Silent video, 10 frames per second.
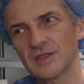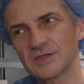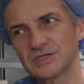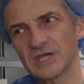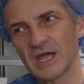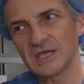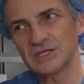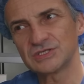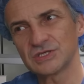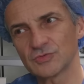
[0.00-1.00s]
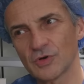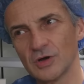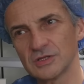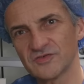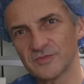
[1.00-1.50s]
the changing
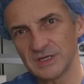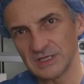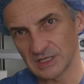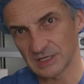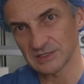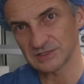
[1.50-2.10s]
role of media.